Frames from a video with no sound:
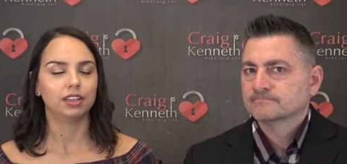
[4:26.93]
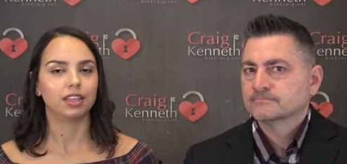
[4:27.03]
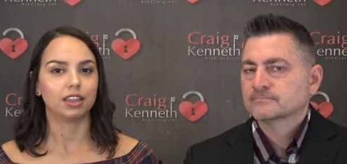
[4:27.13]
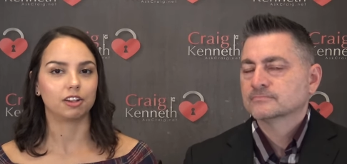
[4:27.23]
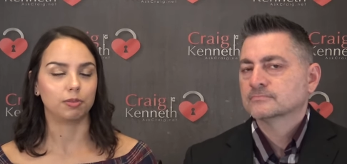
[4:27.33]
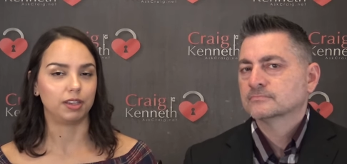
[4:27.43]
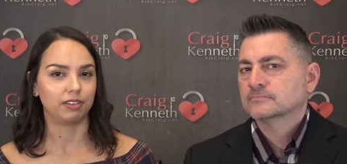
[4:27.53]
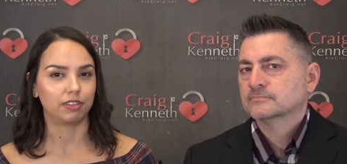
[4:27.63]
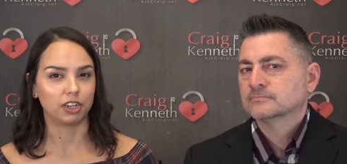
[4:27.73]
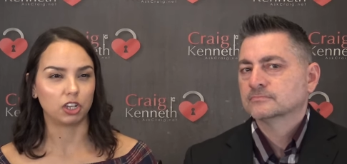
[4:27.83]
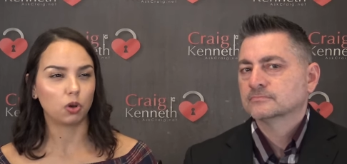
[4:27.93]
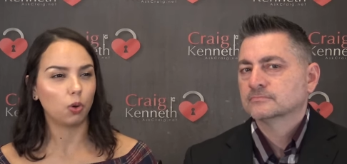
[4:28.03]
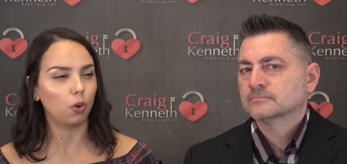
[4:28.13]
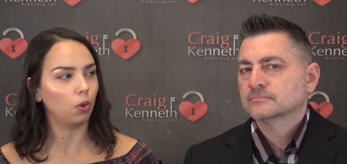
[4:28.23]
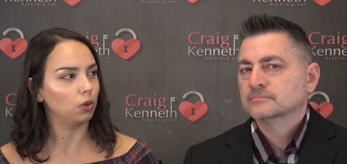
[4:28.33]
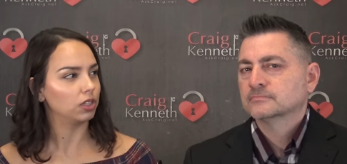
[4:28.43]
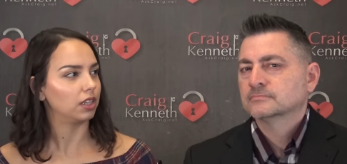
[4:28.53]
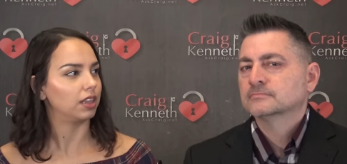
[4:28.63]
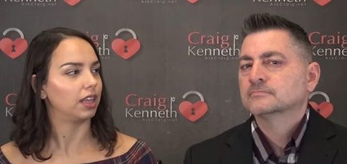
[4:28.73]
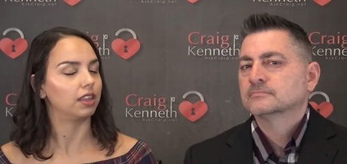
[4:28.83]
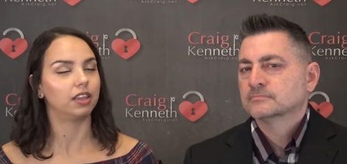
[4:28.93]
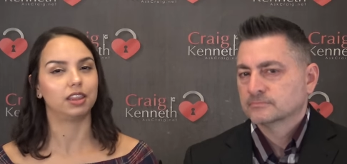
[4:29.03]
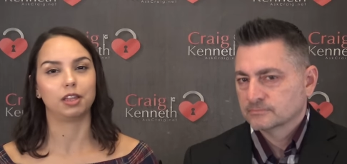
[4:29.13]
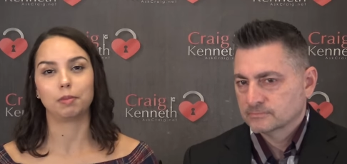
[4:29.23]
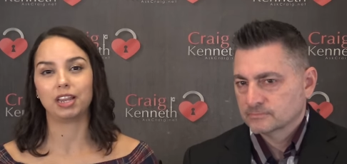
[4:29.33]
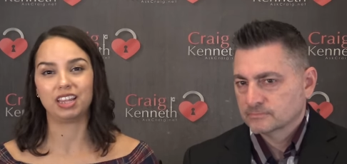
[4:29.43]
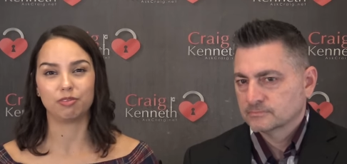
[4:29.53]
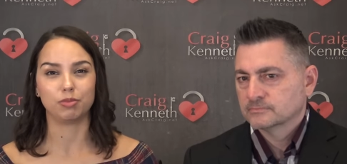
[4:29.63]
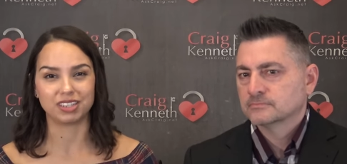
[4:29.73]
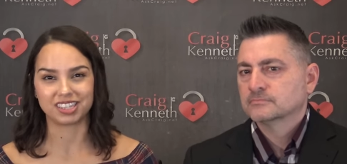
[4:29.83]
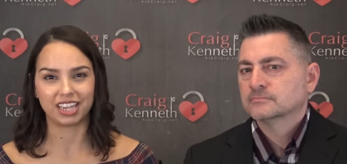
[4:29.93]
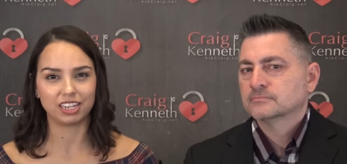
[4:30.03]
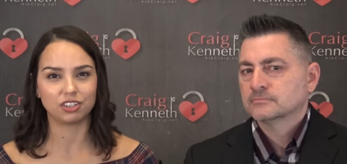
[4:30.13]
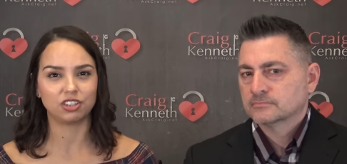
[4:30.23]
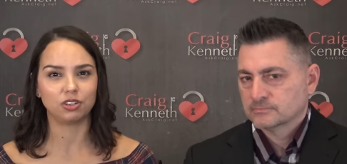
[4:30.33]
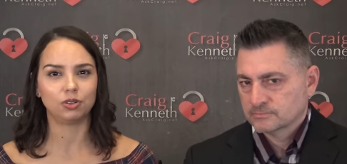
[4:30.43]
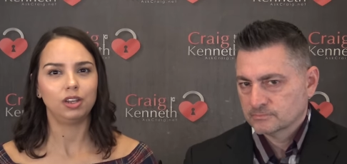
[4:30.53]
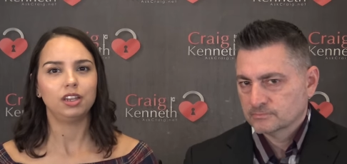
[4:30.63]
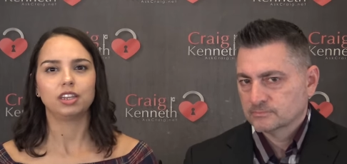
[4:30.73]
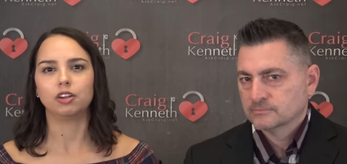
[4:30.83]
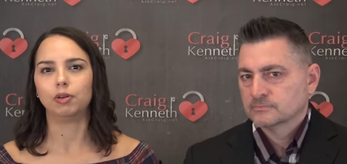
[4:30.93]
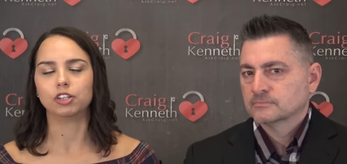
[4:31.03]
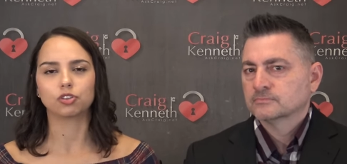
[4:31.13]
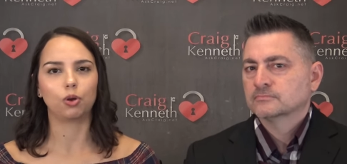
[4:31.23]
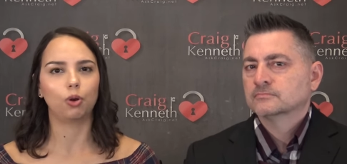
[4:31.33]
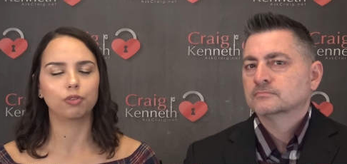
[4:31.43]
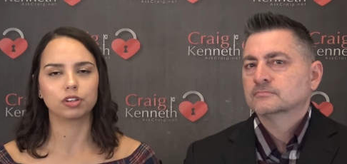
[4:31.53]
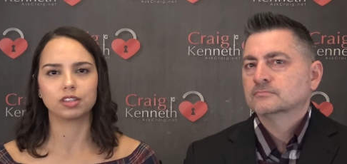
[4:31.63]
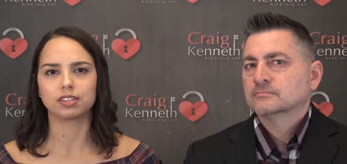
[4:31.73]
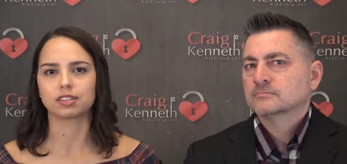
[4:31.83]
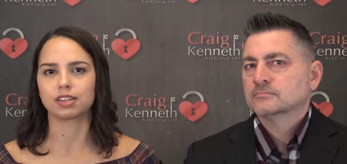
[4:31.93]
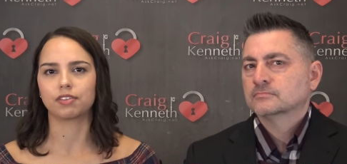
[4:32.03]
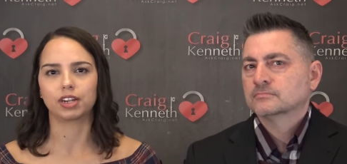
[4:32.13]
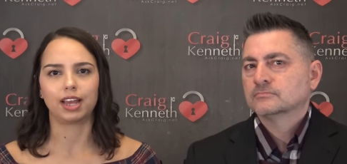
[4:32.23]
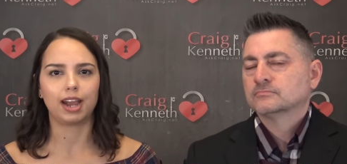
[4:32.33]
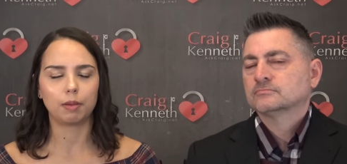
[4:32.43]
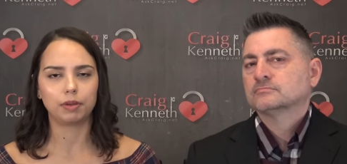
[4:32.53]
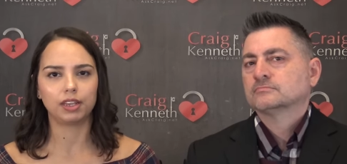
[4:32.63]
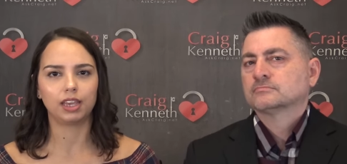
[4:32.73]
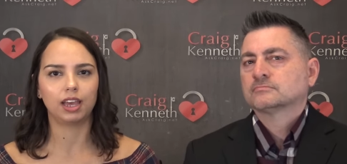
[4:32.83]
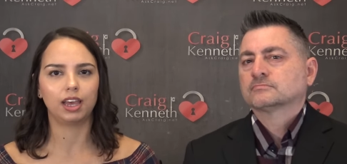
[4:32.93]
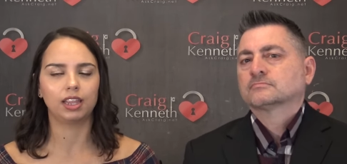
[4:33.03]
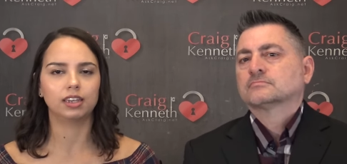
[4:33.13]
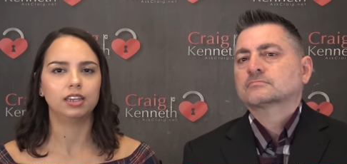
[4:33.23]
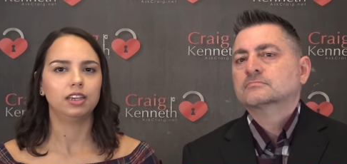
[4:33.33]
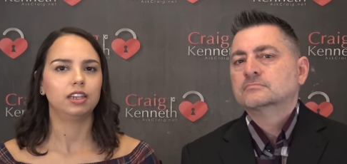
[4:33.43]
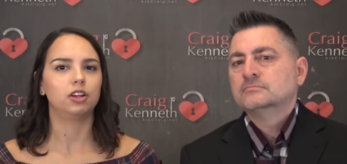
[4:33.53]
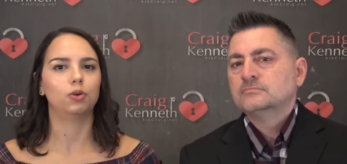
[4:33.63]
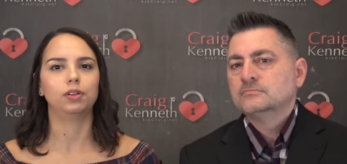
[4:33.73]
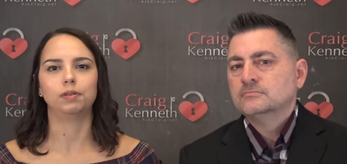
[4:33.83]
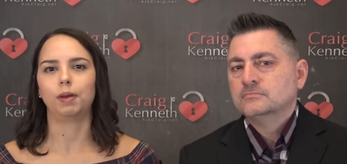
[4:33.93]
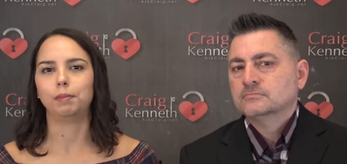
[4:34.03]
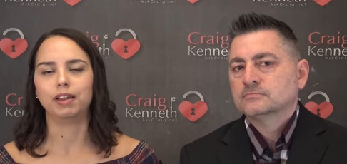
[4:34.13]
Speaker 1: that they're being very cold, that they might even be saying to you, you know, it's over, this is never going to happen again, you know, I'm